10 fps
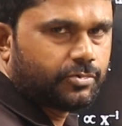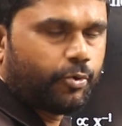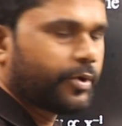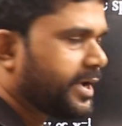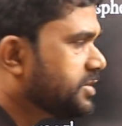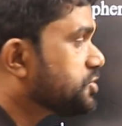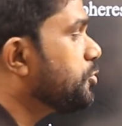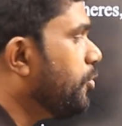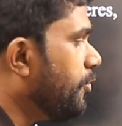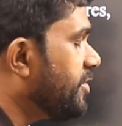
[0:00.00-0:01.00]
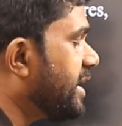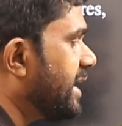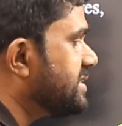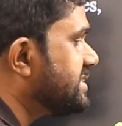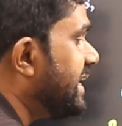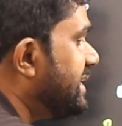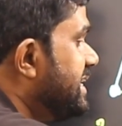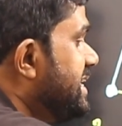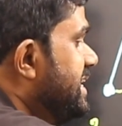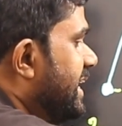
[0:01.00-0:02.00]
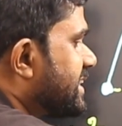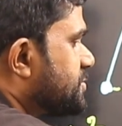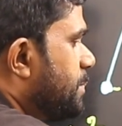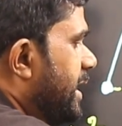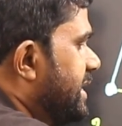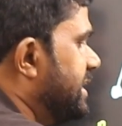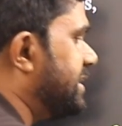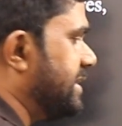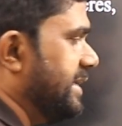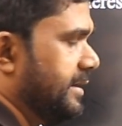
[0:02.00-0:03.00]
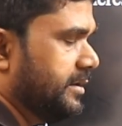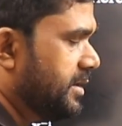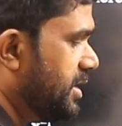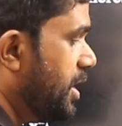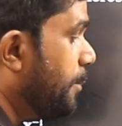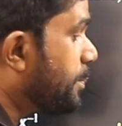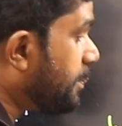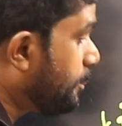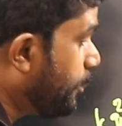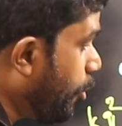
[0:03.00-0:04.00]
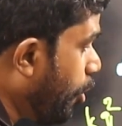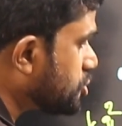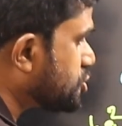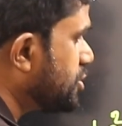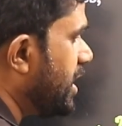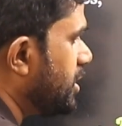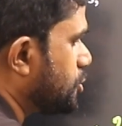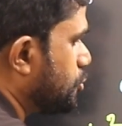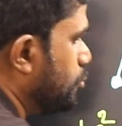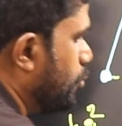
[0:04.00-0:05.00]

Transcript: Okay, so we can say dx by dt proportional